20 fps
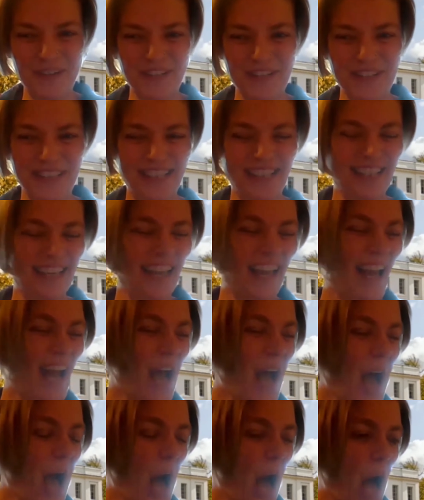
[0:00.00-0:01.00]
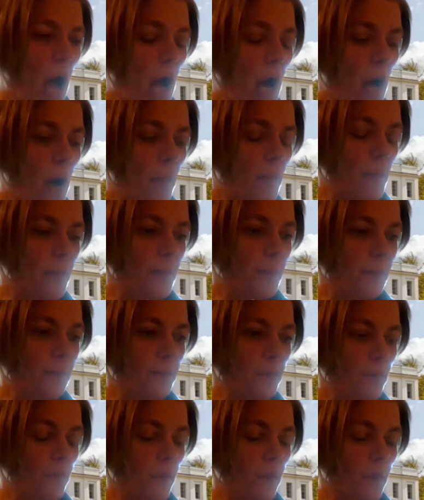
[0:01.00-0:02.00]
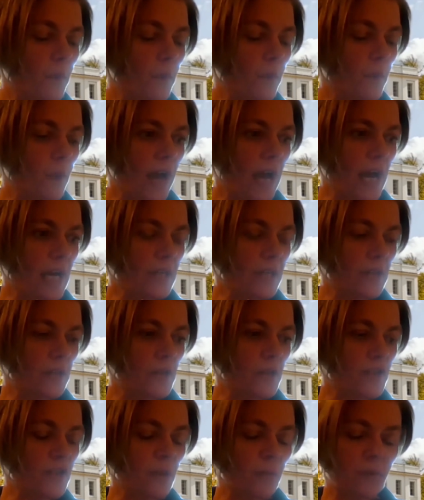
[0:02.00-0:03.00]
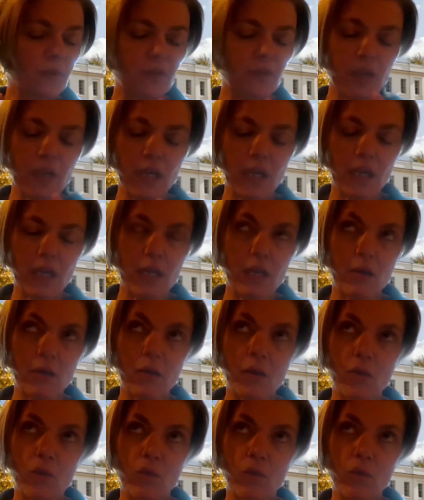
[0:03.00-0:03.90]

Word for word: personally, um, that some of the